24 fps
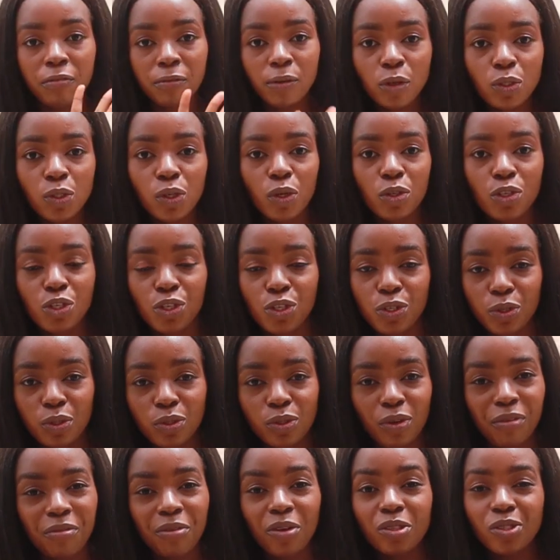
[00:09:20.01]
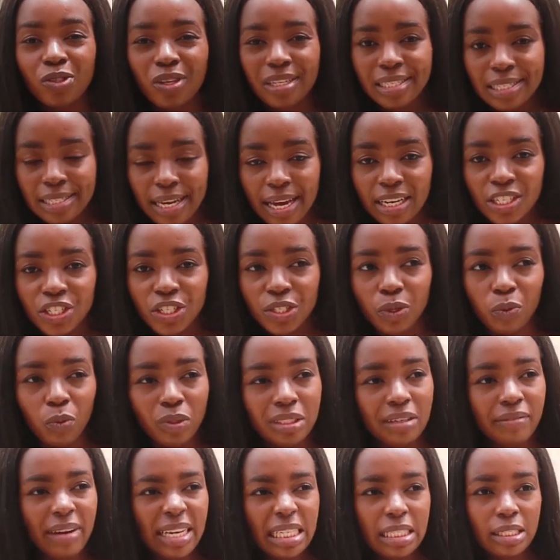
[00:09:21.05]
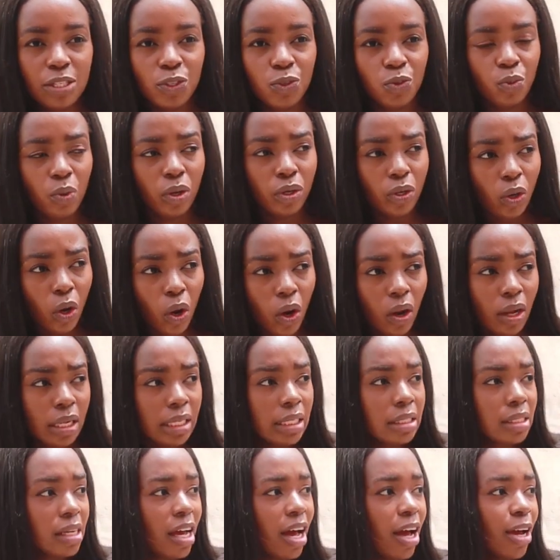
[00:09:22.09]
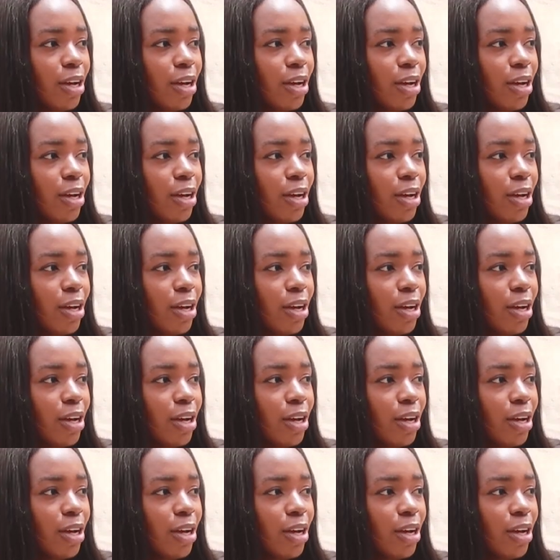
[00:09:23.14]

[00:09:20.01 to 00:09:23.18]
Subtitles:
photo shoot or photo session, whatever it is you want to call it.